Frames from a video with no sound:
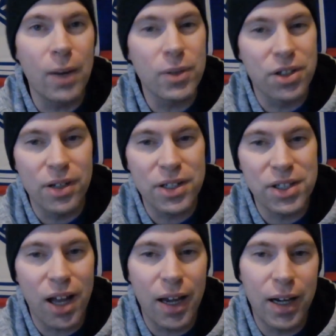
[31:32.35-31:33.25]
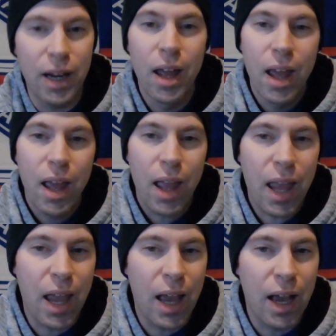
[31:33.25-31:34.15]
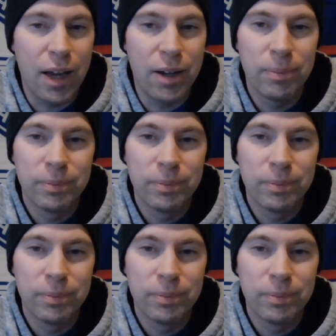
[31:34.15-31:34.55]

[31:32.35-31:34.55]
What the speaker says: It was turned aside, and,